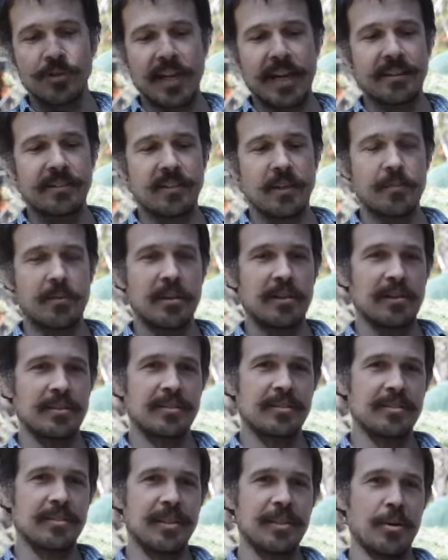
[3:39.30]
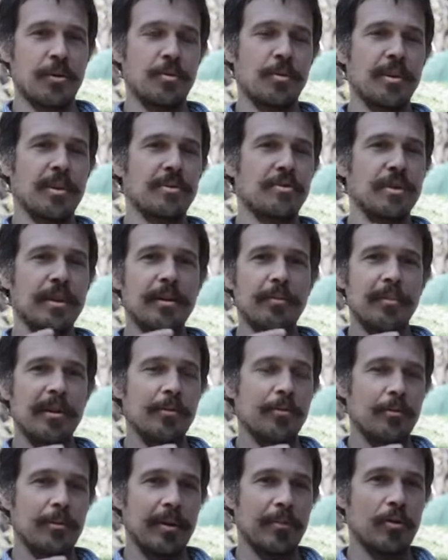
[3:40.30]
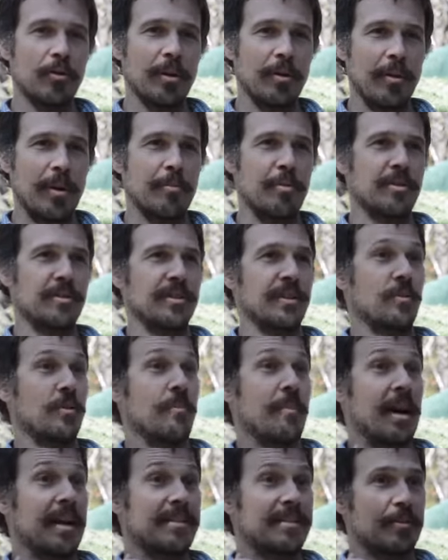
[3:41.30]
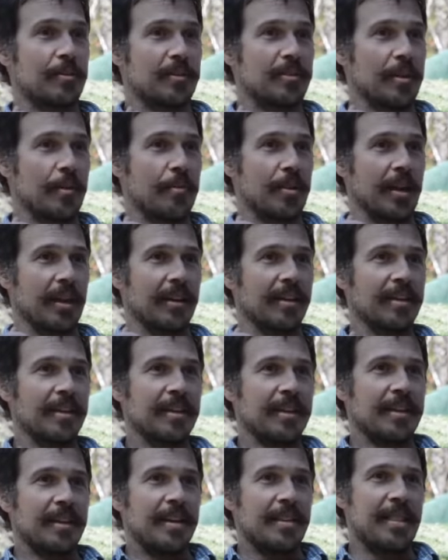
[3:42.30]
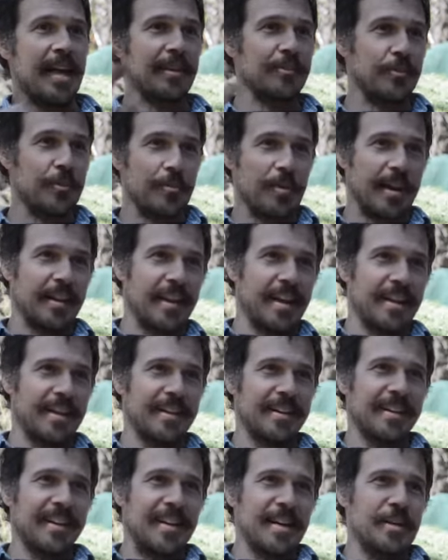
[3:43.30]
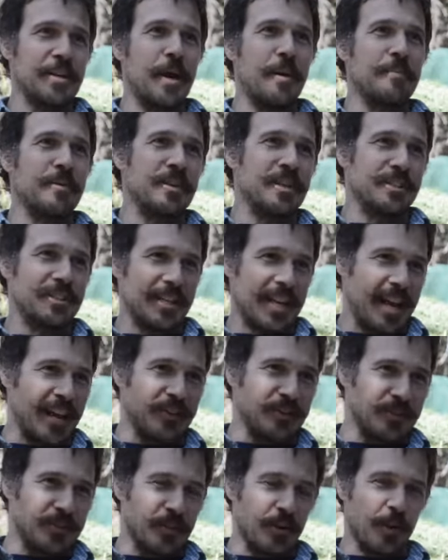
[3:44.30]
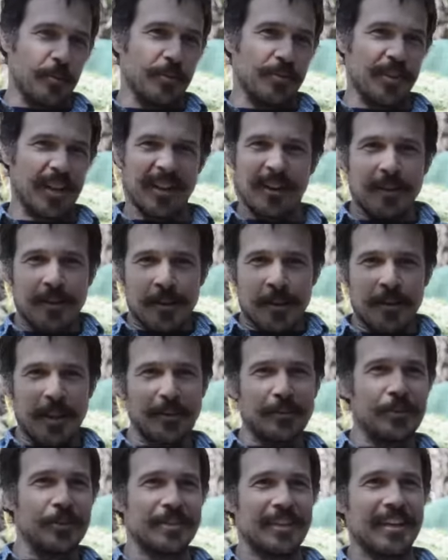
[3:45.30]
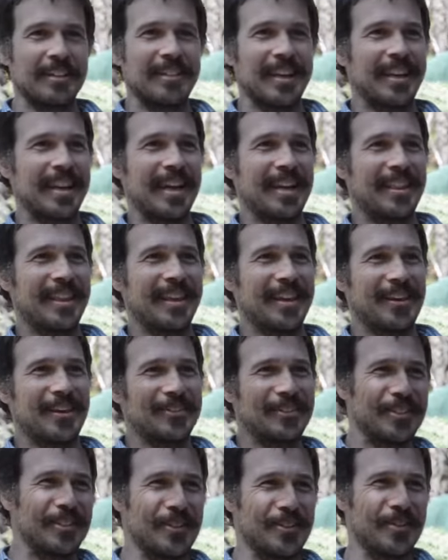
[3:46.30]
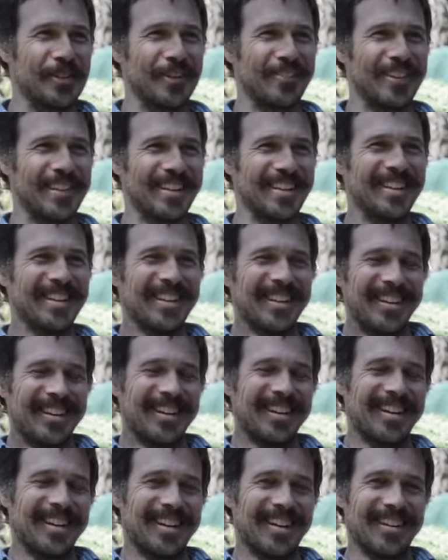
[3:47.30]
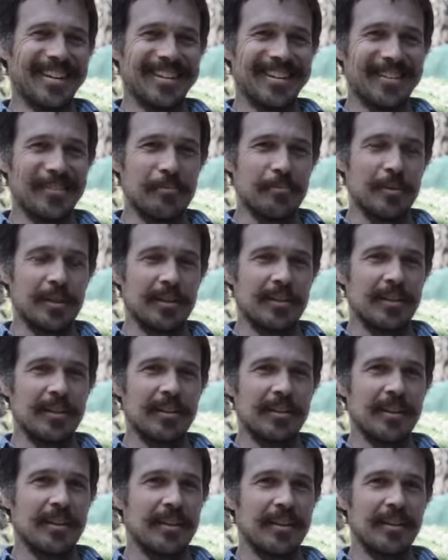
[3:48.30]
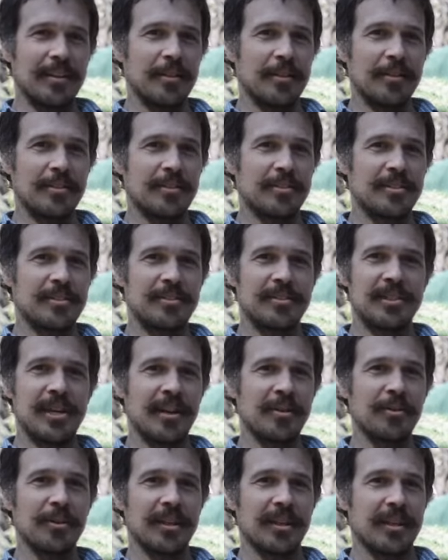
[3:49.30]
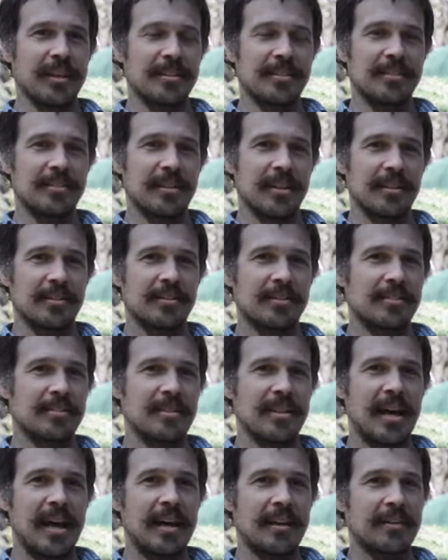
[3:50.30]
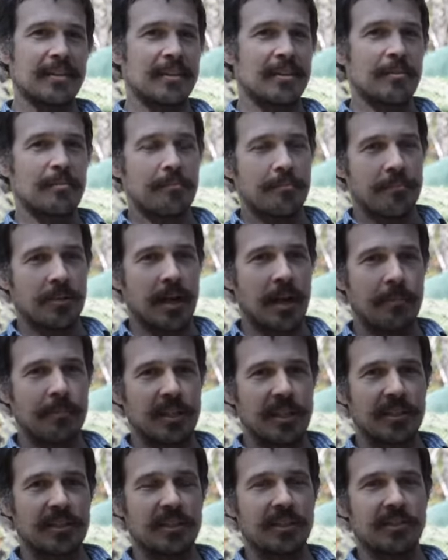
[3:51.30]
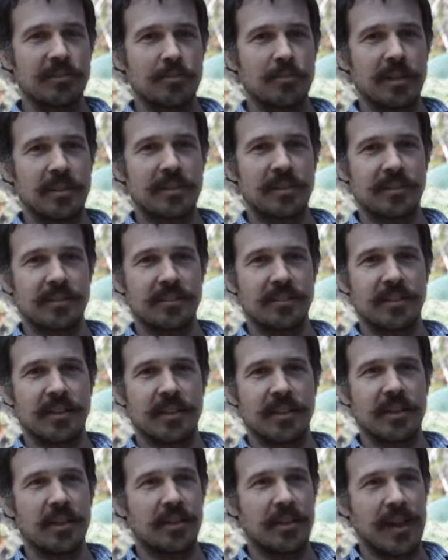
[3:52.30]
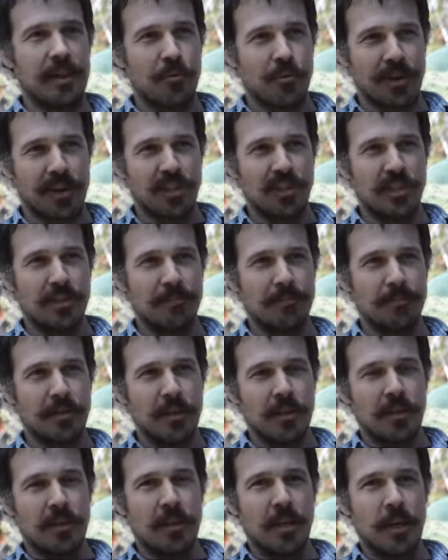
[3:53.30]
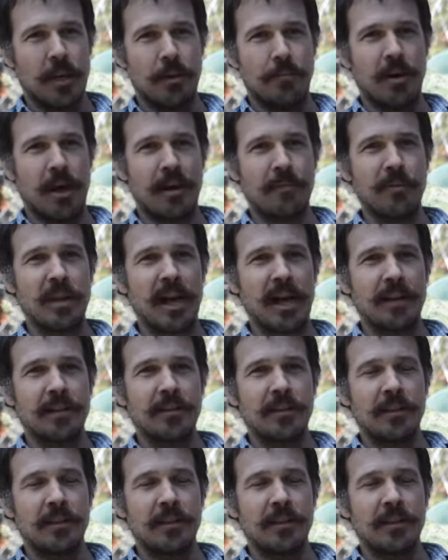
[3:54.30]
something that's when they're drinking maybe one of my beers and it reminds them of something. That's when my competition hackles go up. It's like that shouldn't taste like anything else. You know what I mean? But generally it's not competition as much as collaboration. I'm not